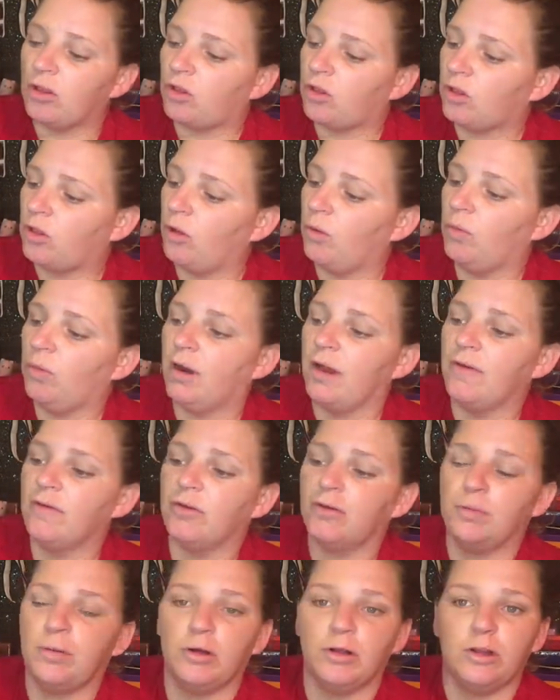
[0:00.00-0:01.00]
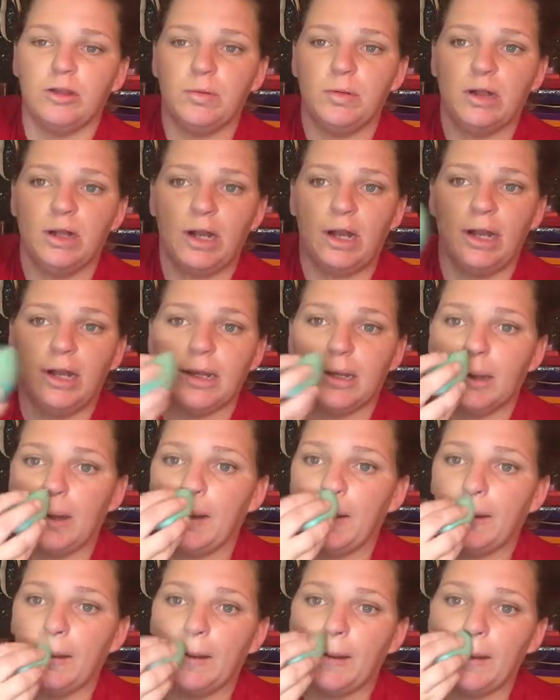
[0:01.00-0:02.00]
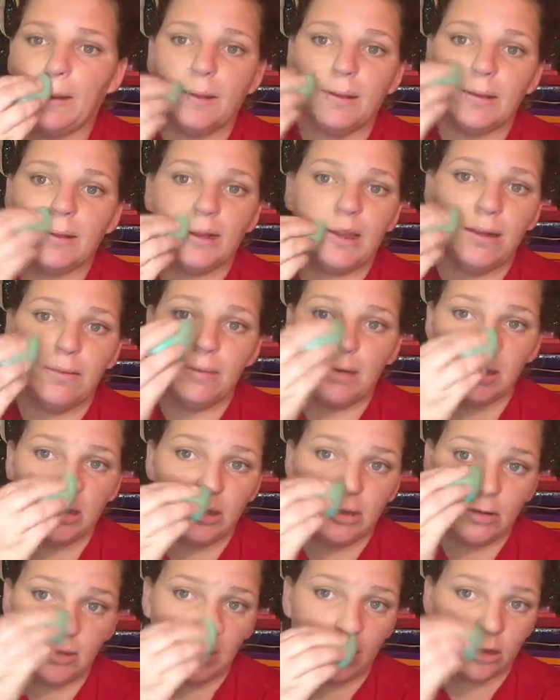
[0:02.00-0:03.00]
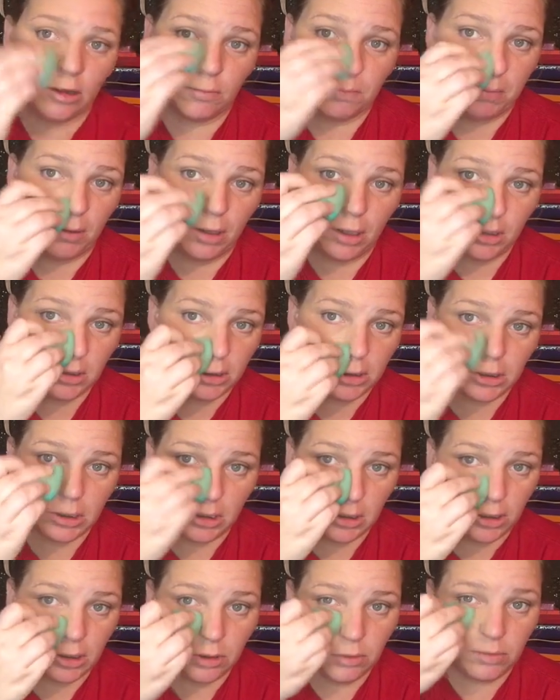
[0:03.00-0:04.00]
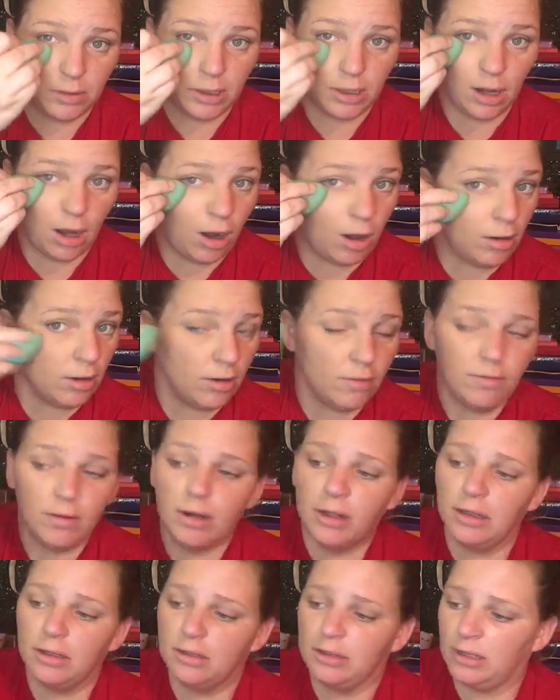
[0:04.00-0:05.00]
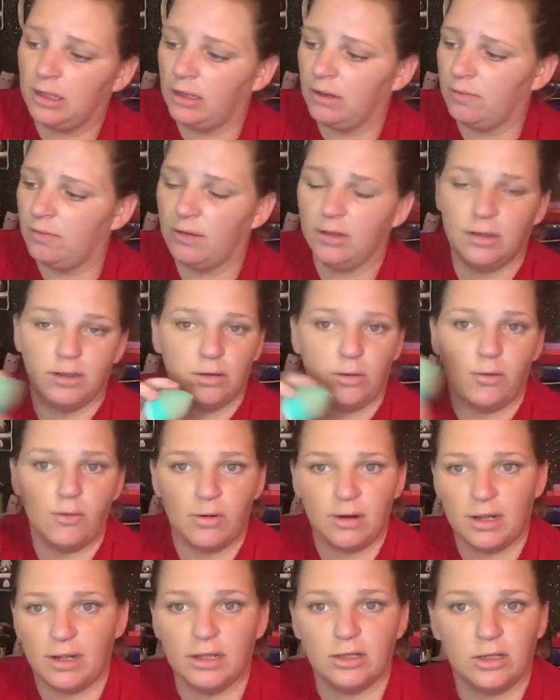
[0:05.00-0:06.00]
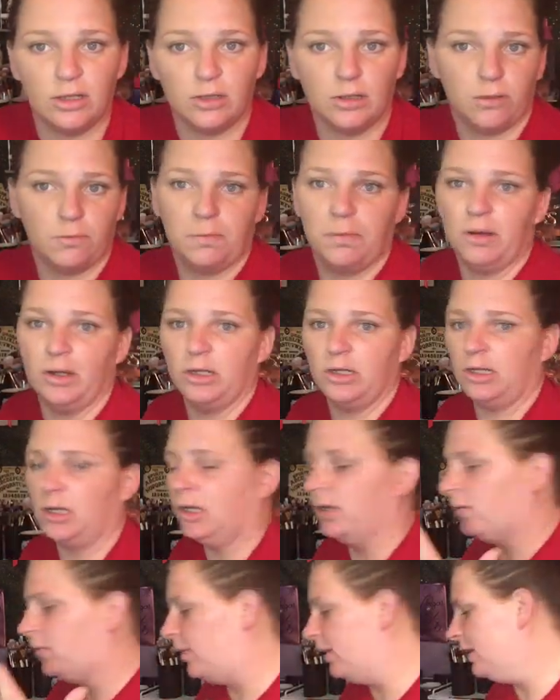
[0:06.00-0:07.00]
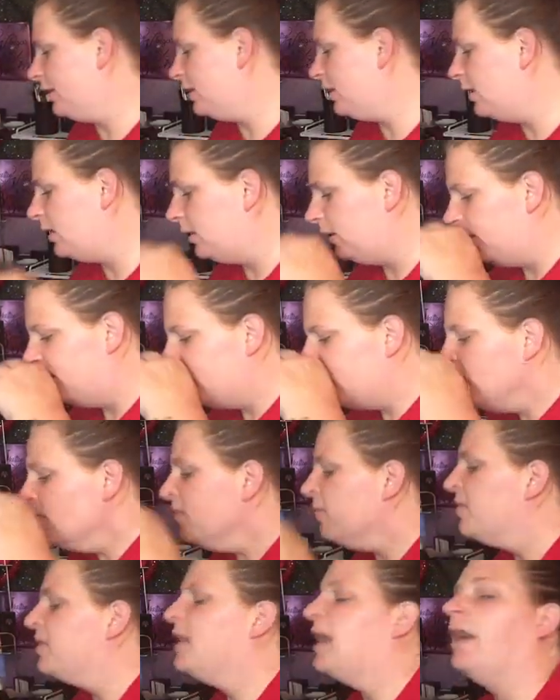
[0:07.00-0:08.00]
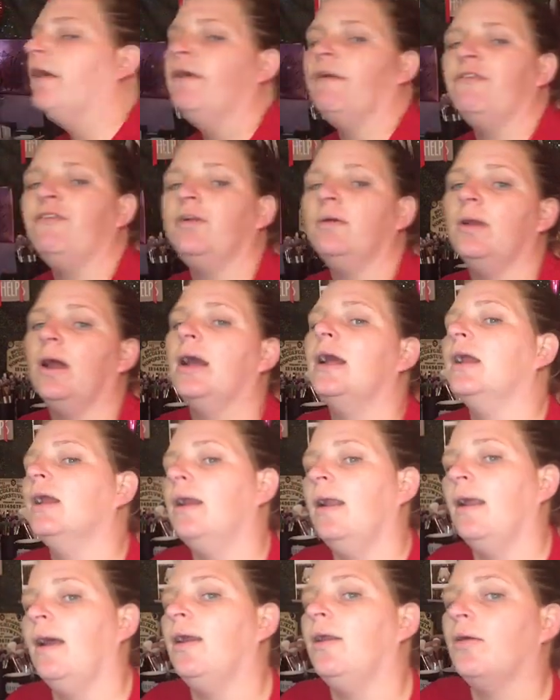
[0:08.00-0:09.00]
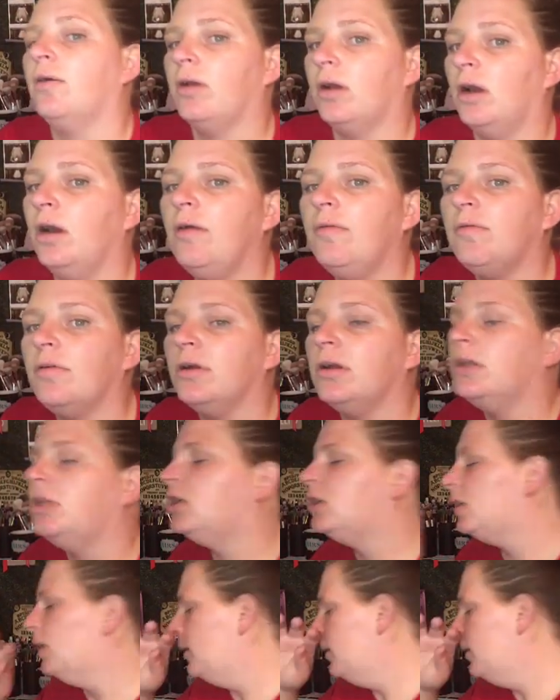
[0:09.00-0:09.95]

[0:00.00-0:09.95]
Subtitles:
So whatever's supposed to be like dipped into the sponge, you get all of it instead of it going into the sponge. You get wasted. Now if you like lighter coverage,